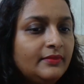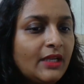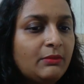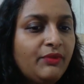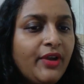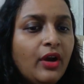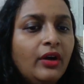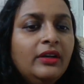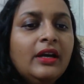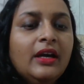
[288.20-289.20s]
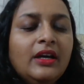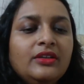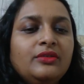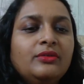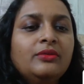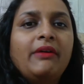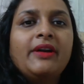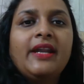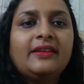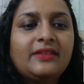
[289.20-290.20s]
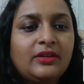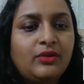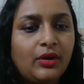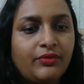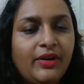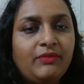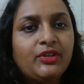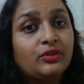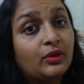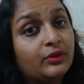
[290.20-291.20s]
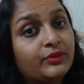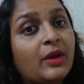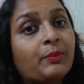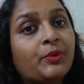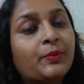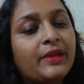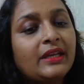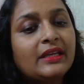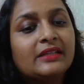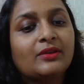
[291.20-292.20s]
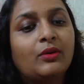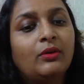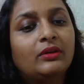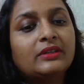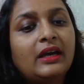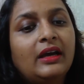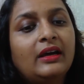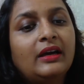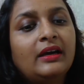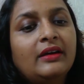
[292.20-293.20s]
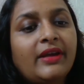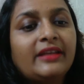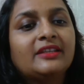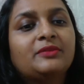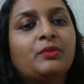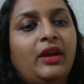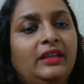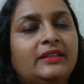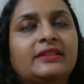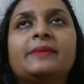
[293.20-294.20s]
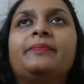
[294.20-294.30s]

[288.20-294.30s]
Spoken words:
Moving on to our next doctrine, which is also inappropriate, it's called rightus moralis.